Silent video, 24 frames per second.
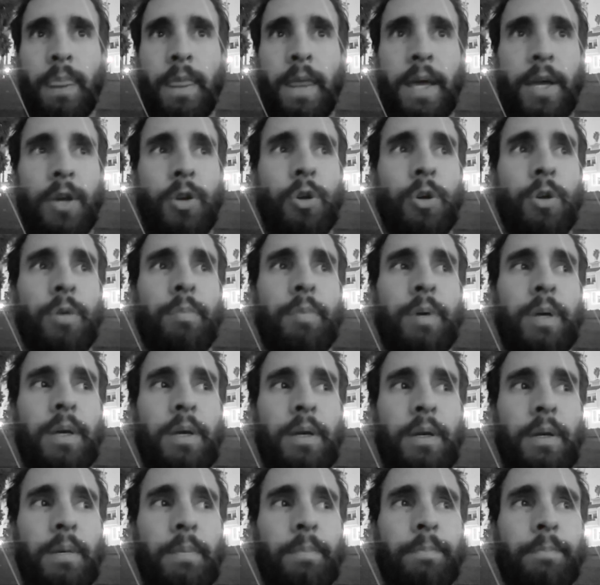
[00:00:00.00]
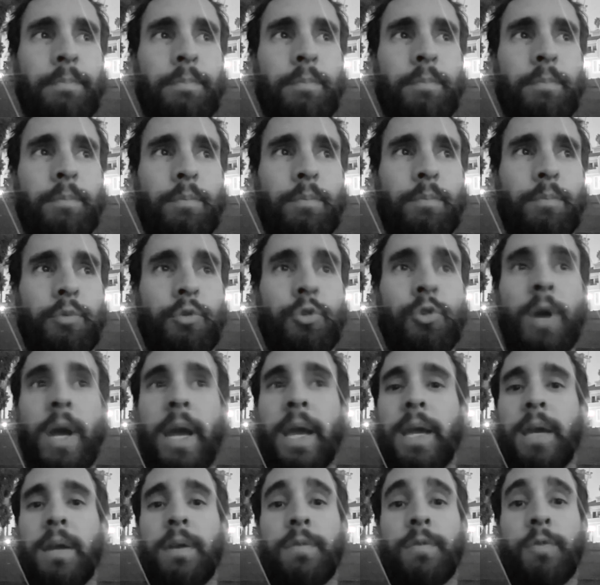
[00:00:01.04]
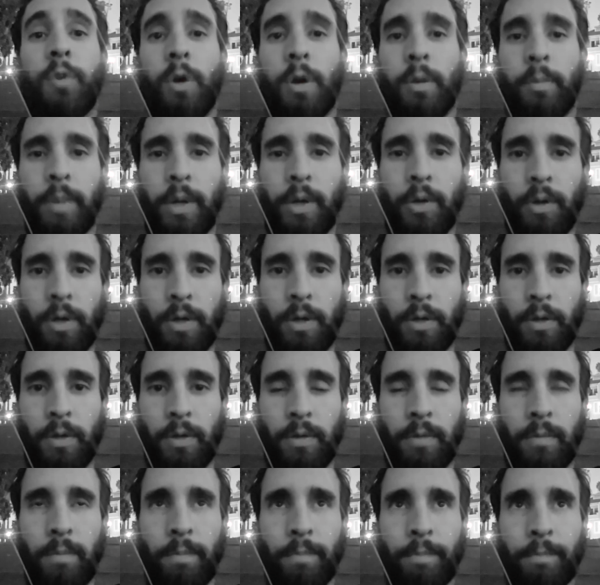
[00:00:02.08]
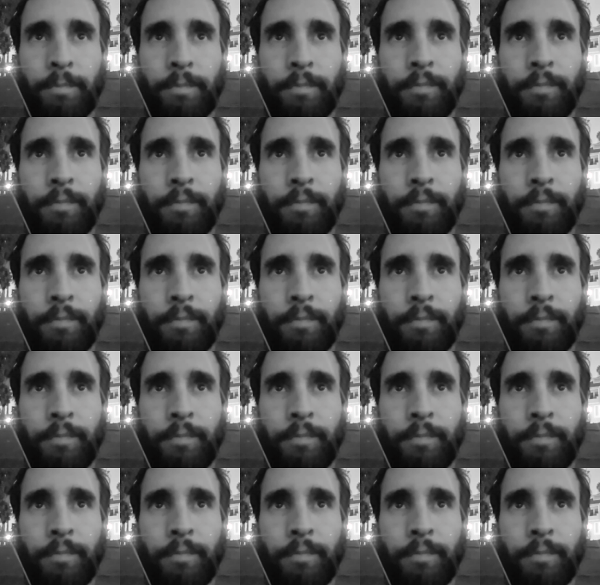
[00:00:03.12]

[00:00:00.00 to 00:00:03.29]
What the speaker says: they could be praying for a miracle.